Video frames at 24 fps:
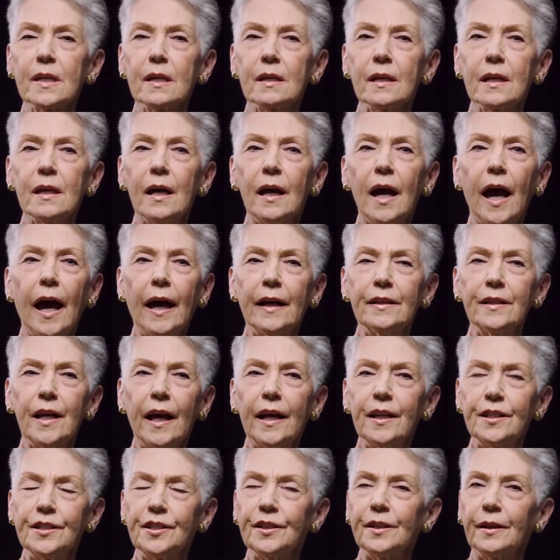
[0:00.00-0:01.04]

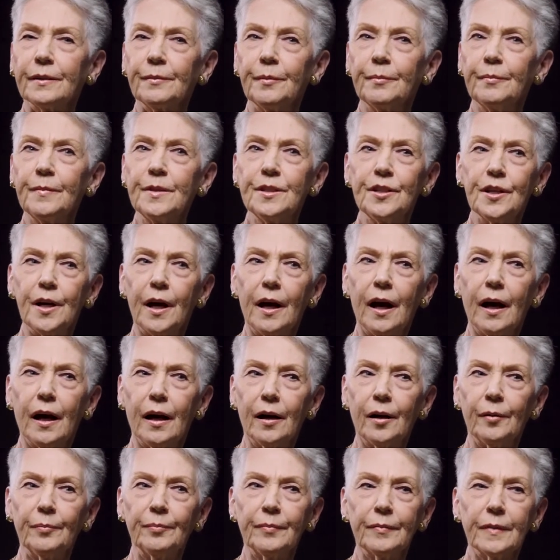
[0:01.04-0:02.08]
And to
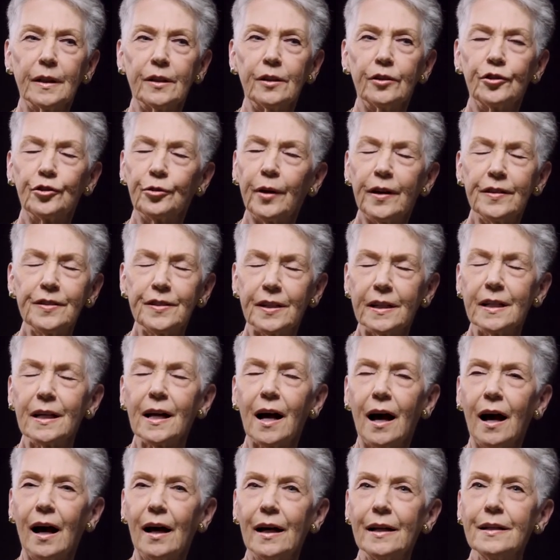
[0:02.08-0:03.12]
trust in
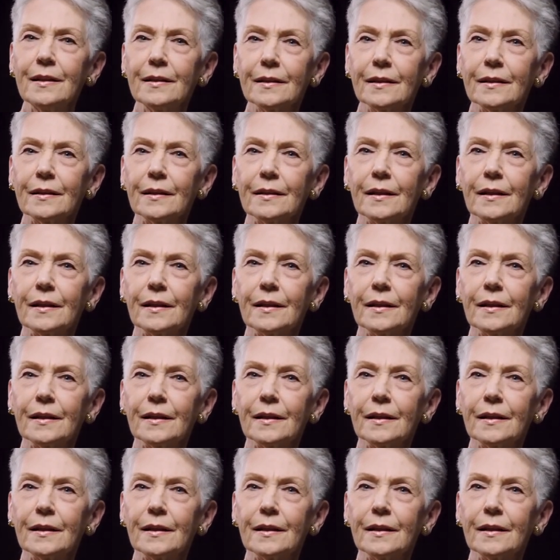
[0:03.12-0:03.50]
God